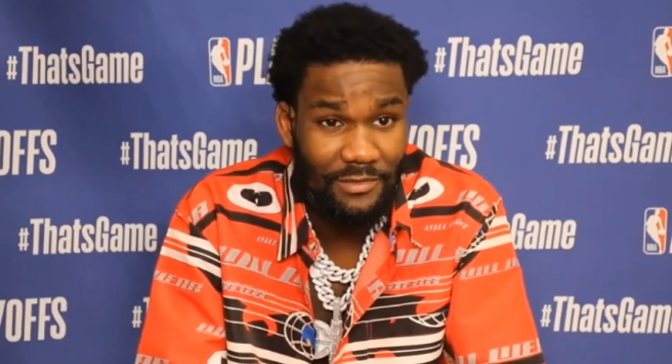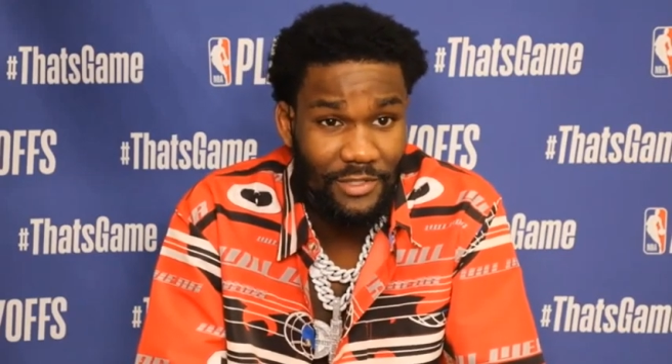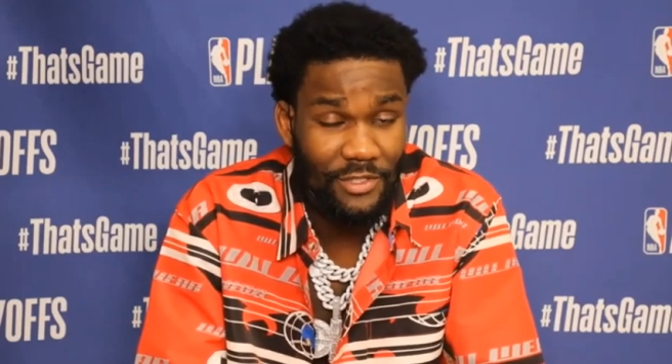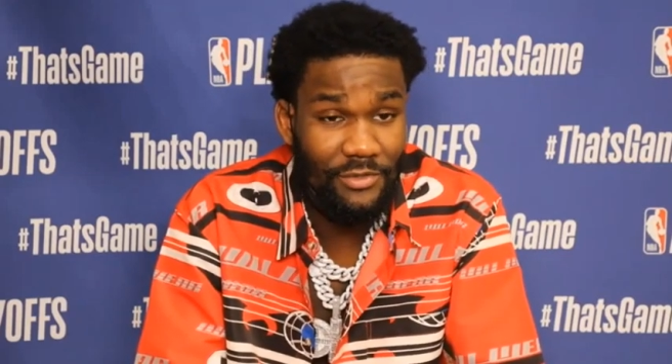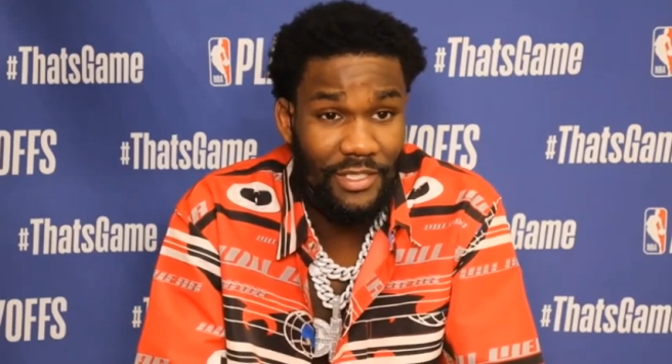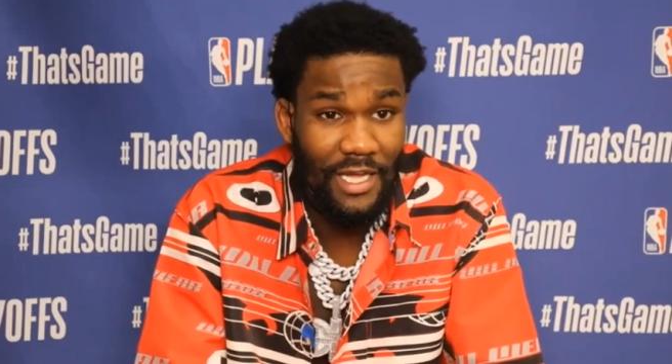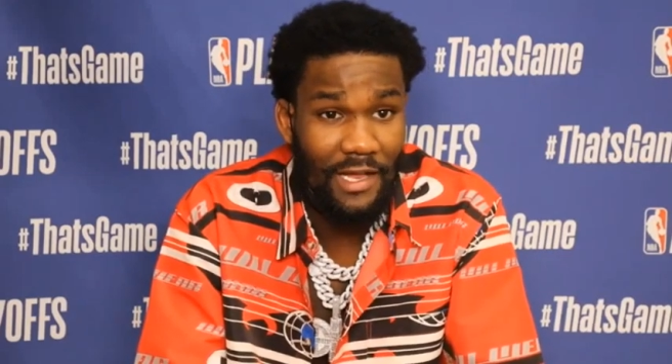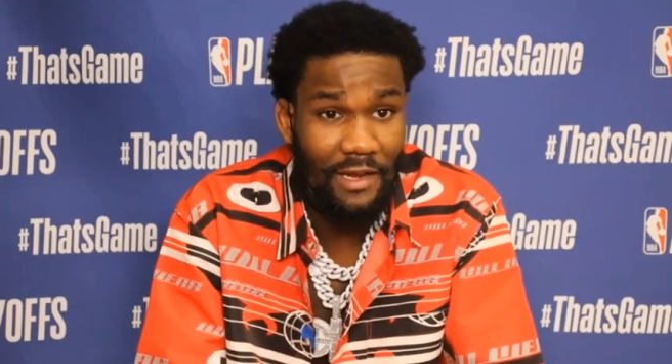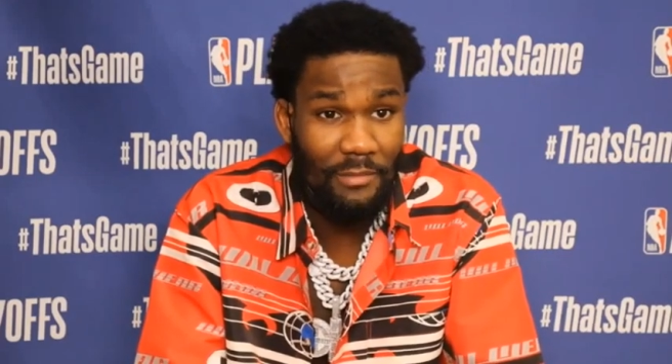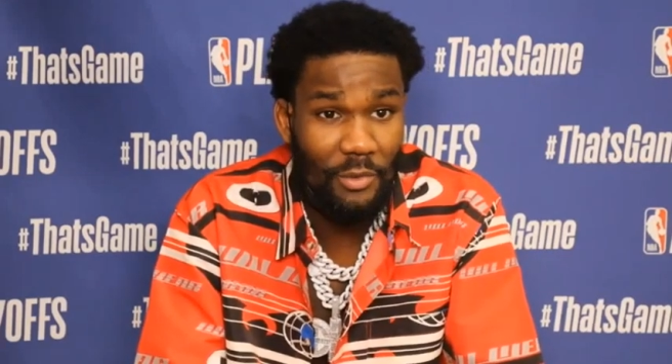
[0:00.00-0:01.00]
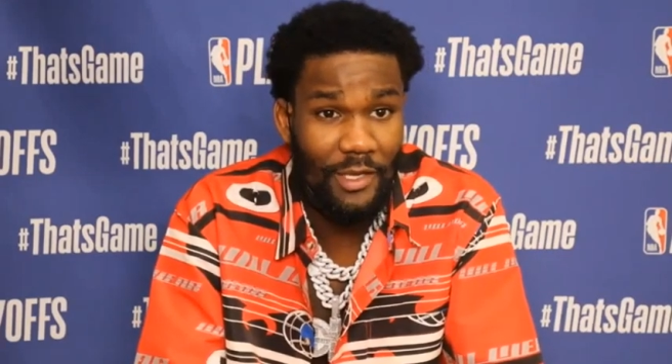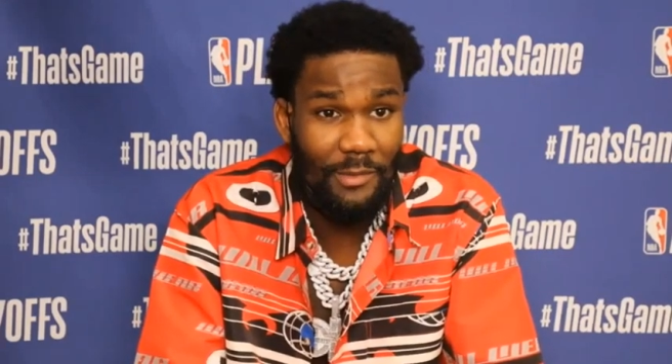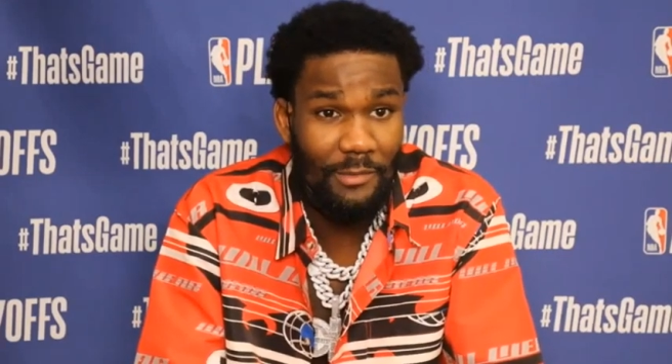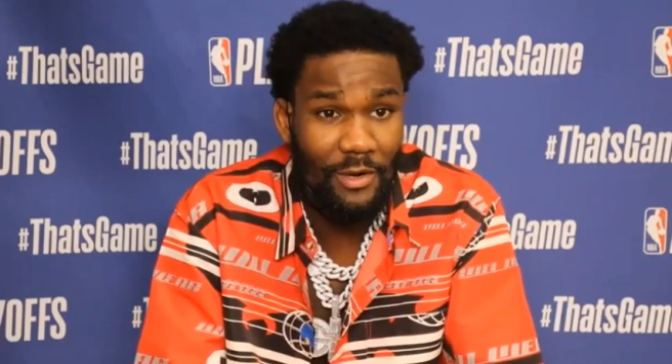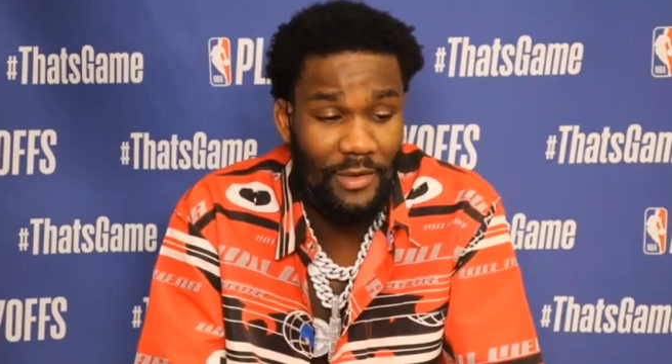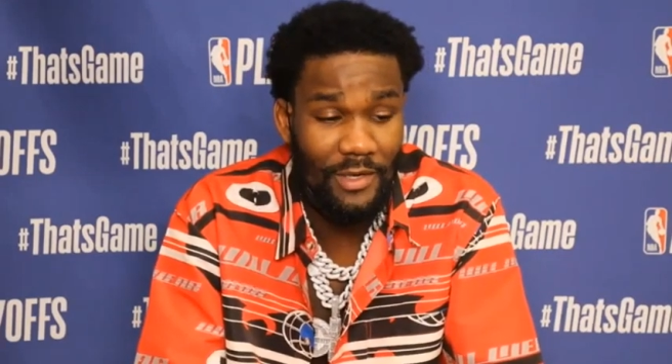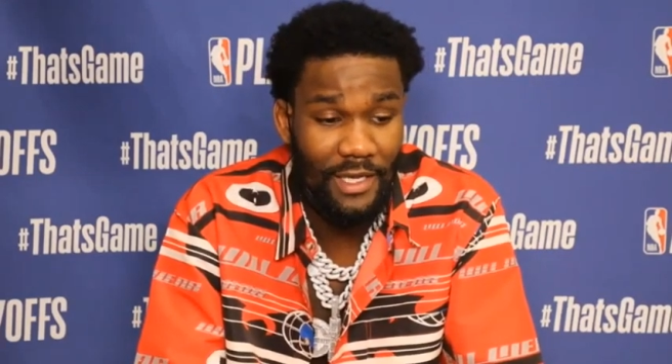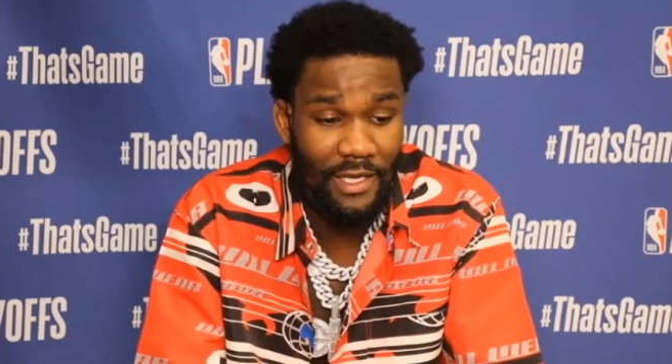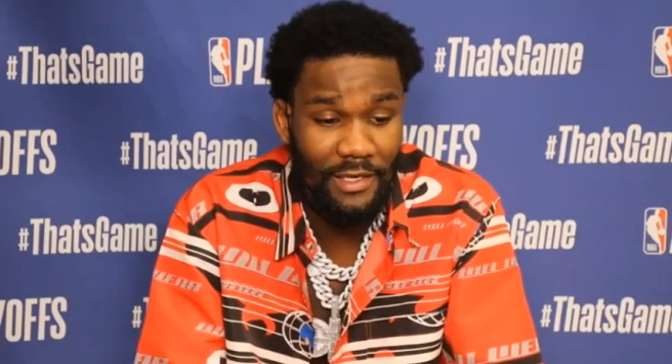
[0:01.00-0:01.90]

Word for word: was huge. Got our momentum going, and